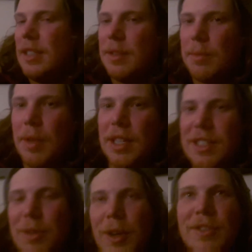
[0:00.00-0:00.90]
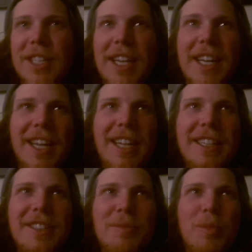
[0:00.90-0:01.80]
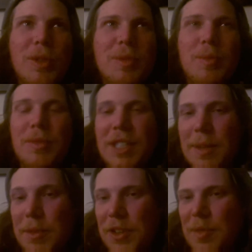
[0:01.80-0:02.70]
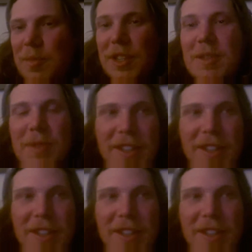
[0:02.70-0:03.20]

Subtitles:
Brisbane. -12 today. What's the temperature in Brisbane?